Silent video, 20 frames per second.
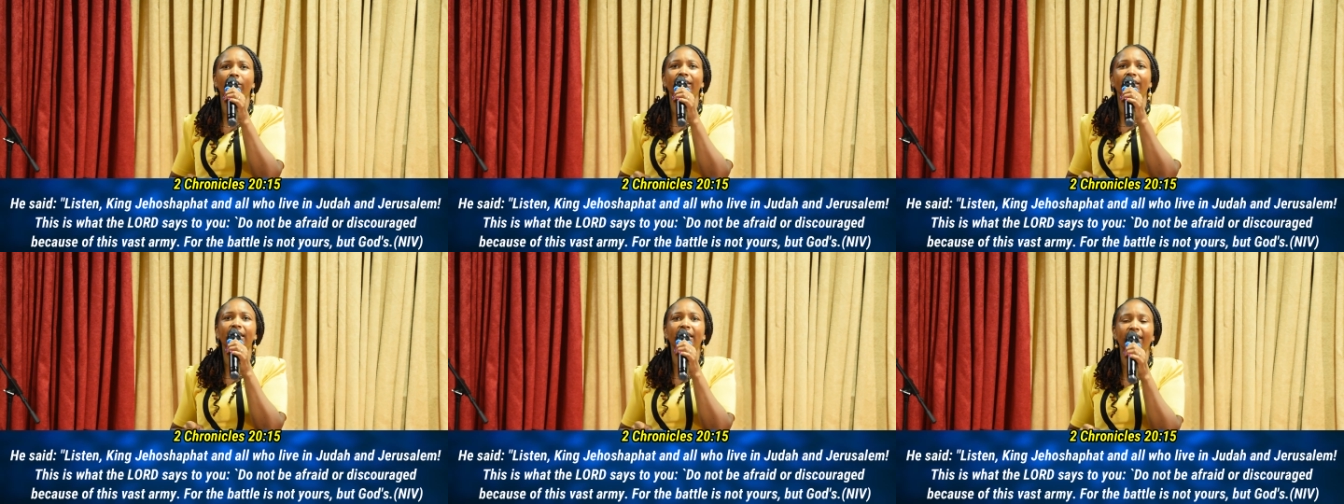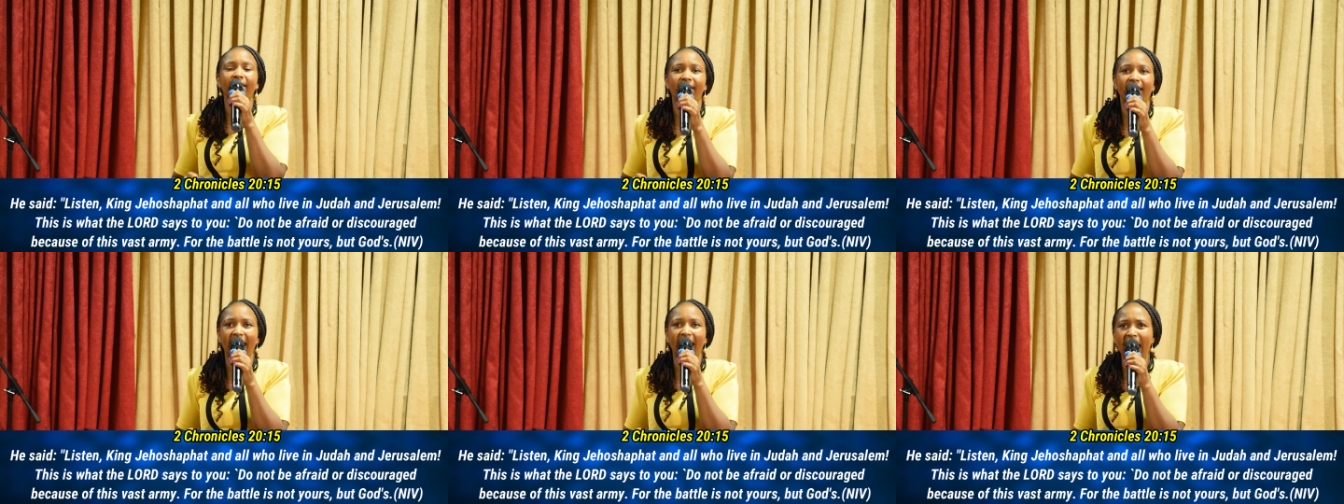
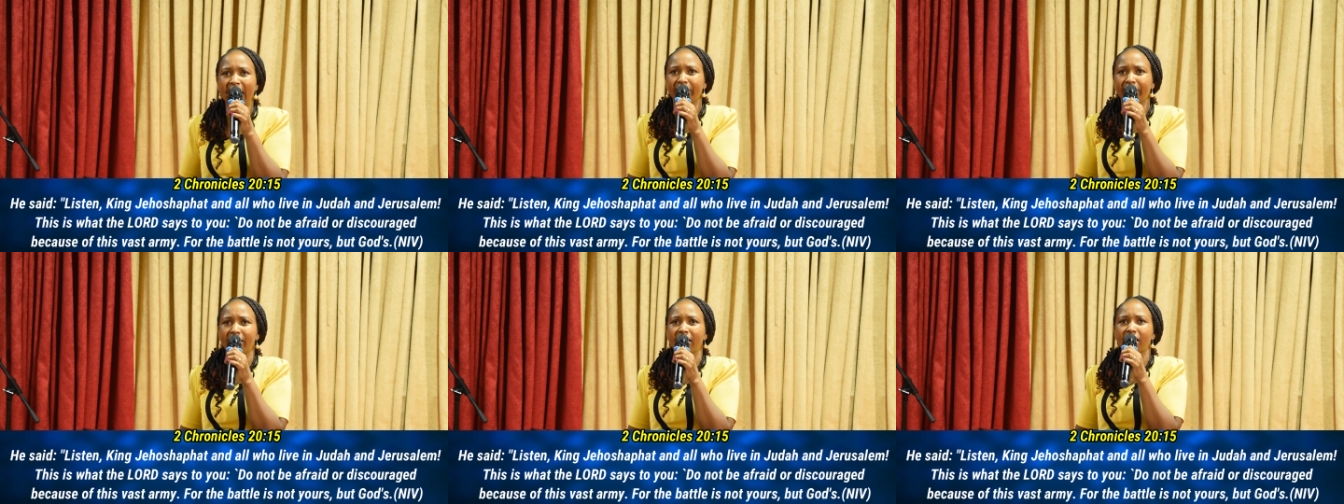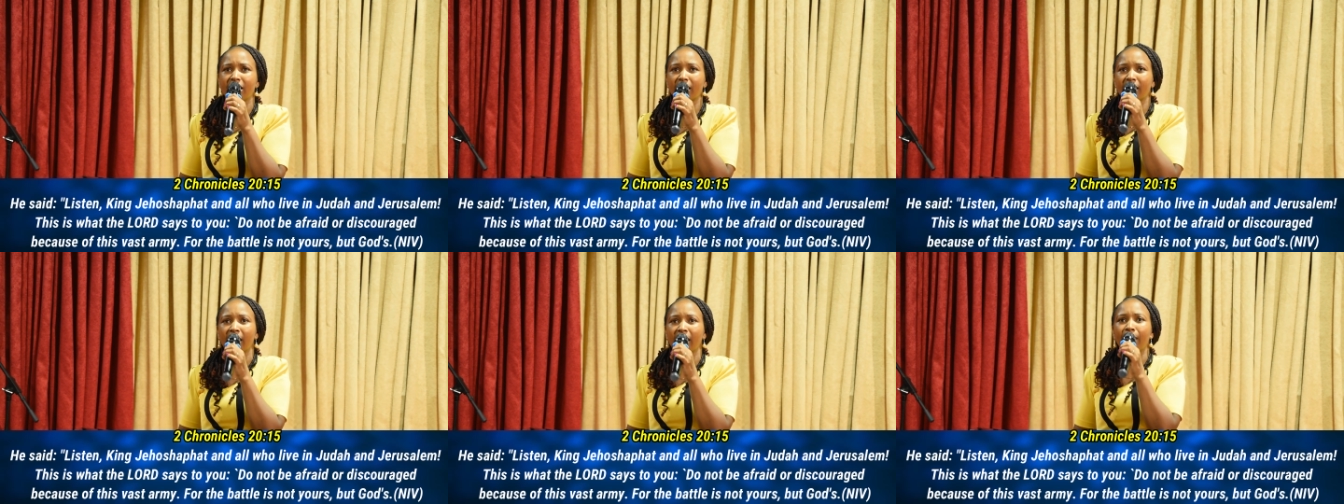
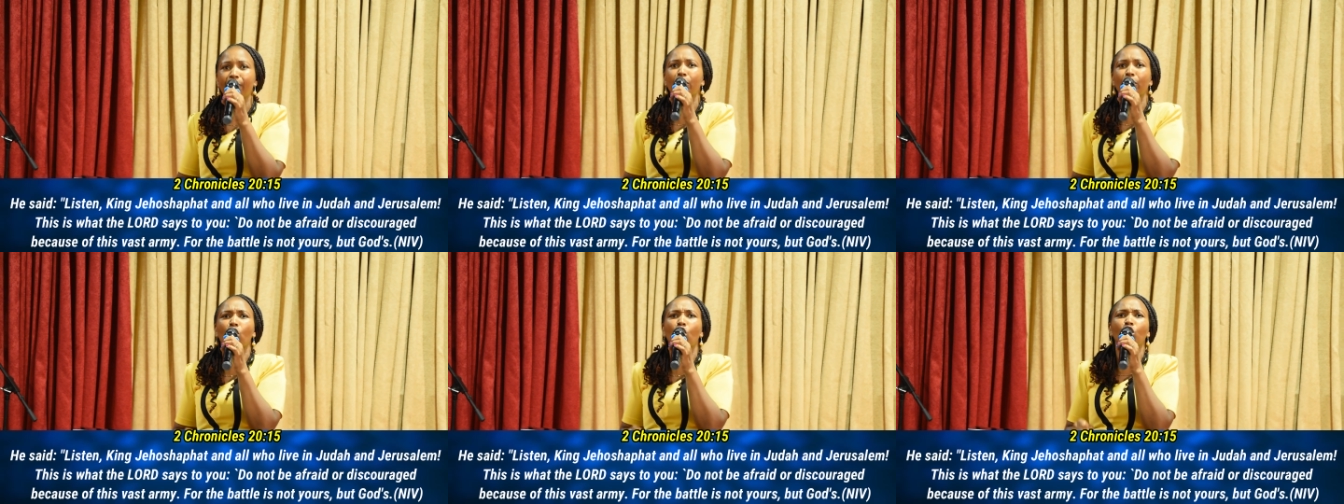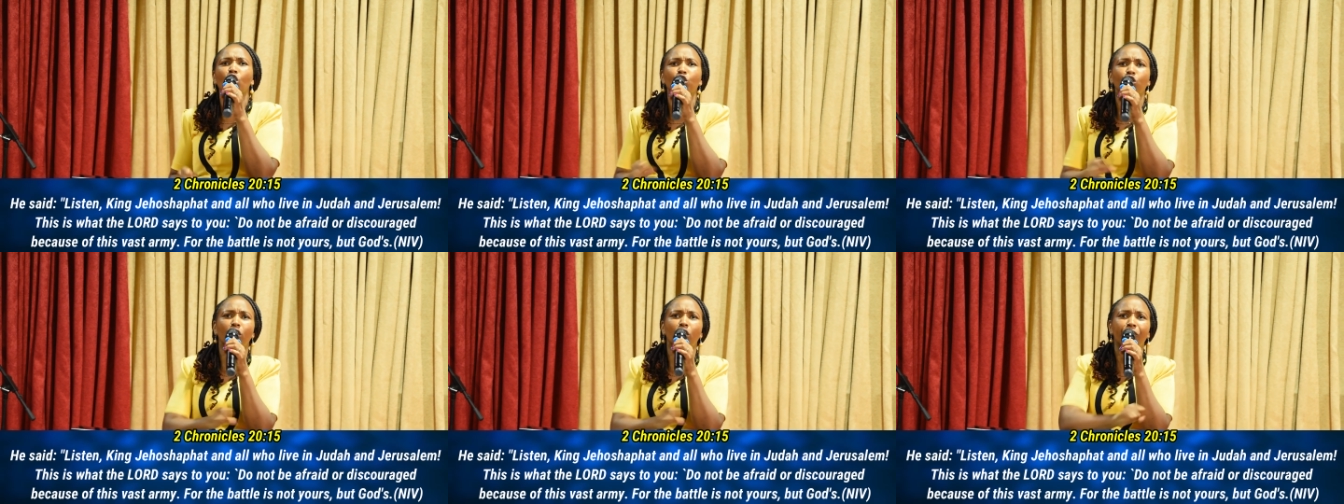discouraged
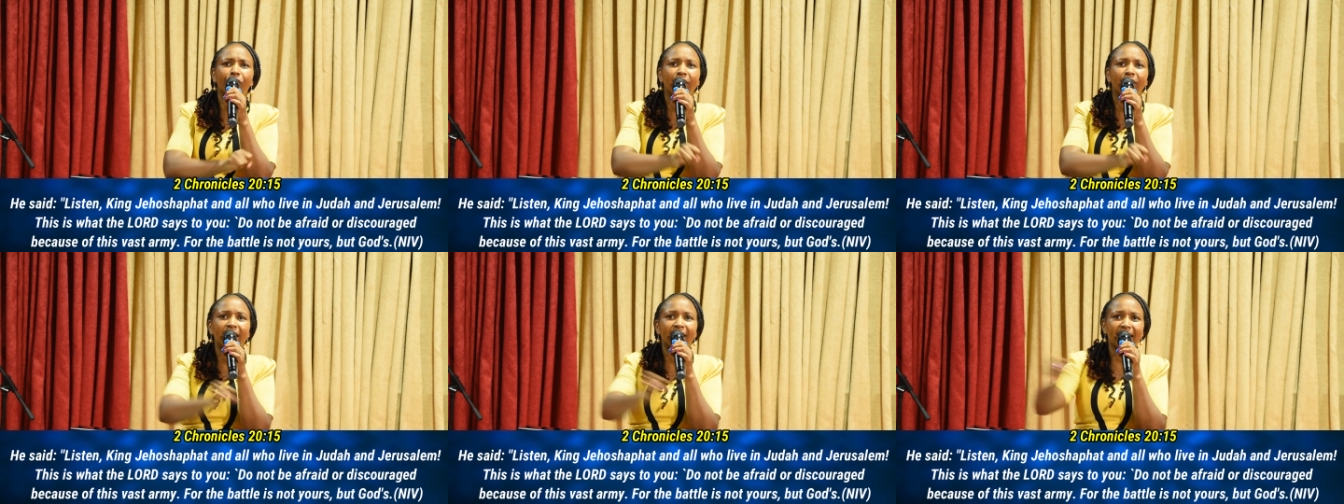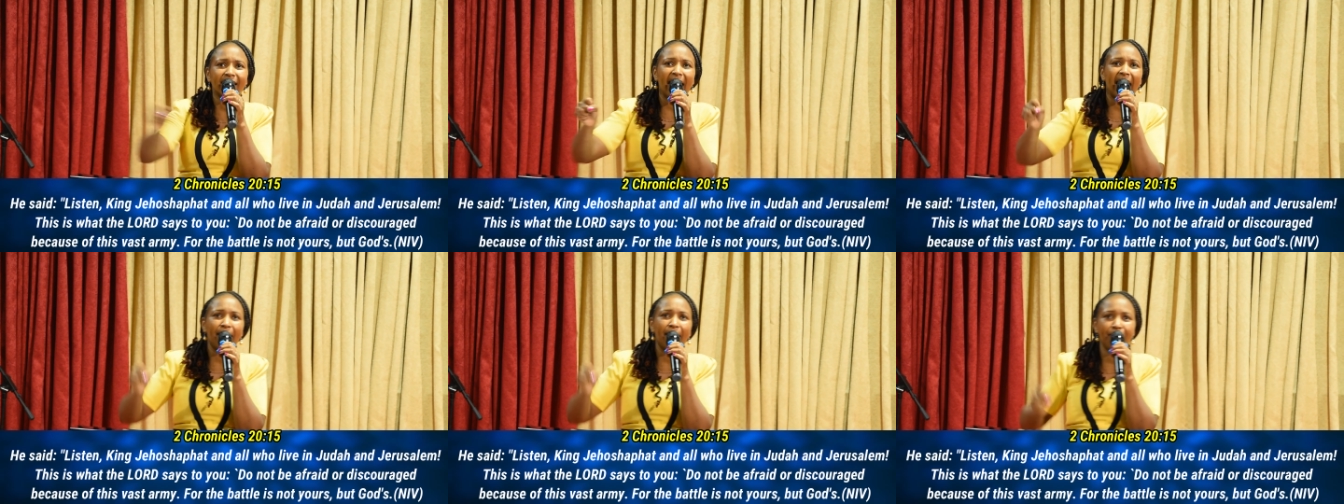because of
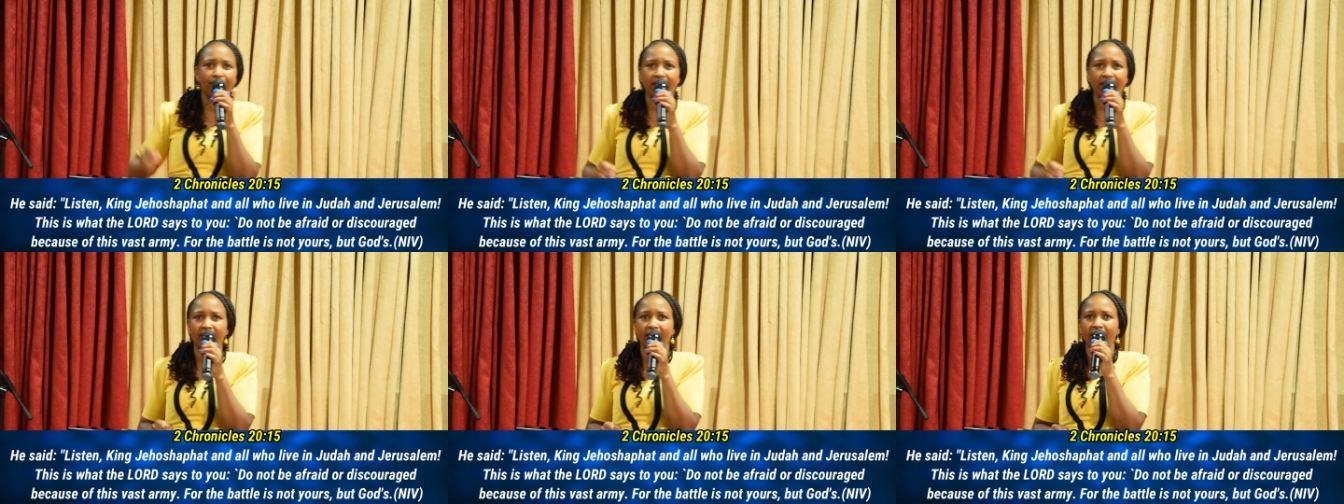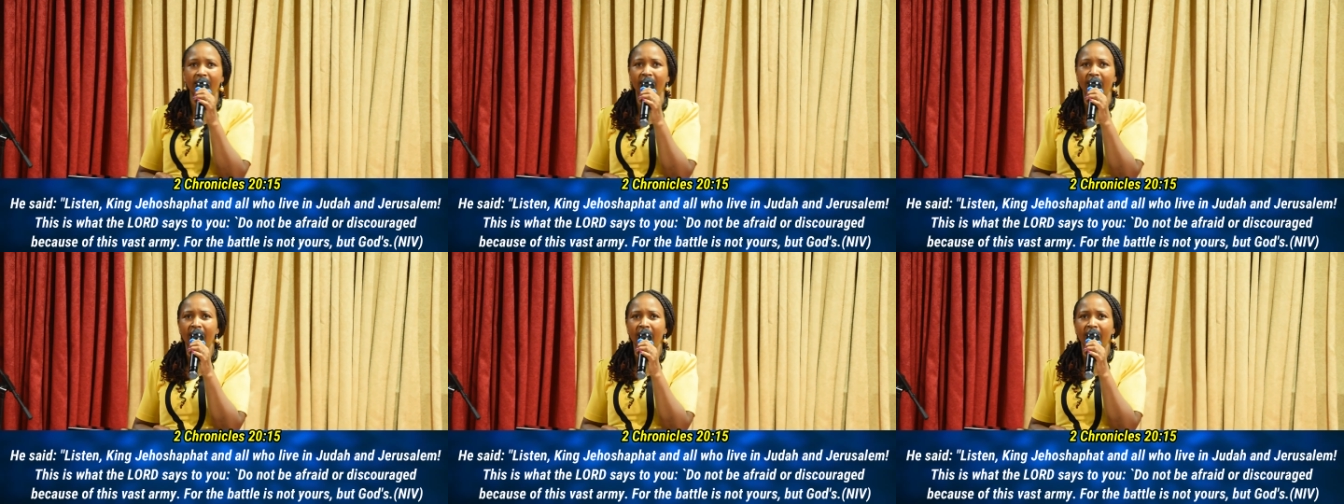this army.